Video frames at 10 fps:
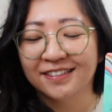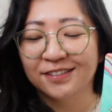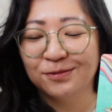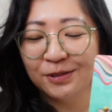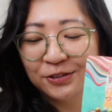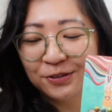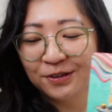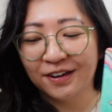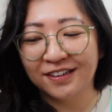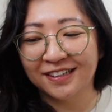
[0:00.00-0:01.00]
this Miracle
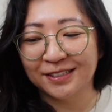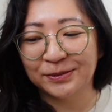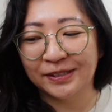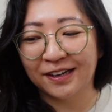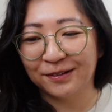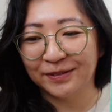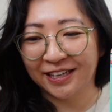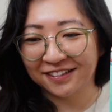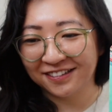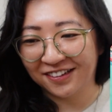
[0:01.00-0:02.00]
card has been coming
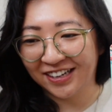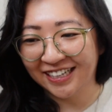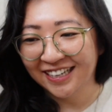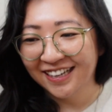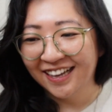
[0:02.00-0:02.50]
out a lot,